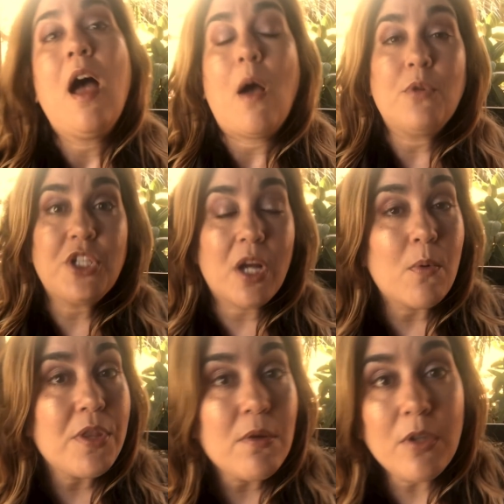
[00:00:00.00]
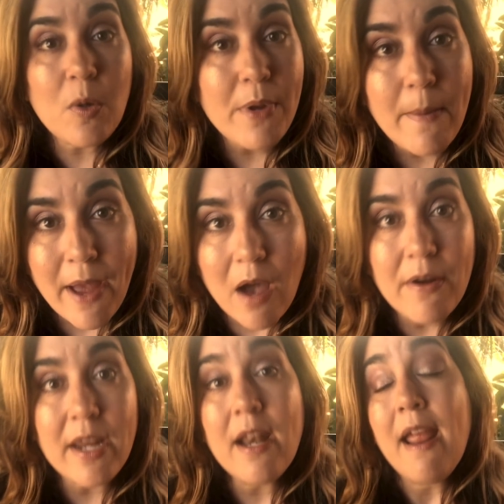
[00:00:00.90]
I will share with you a little bit
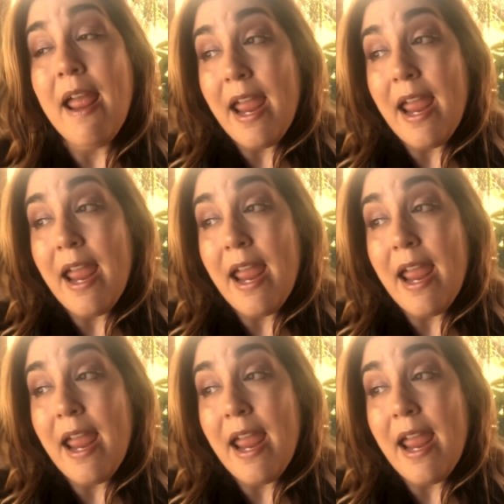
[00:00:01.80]
about it.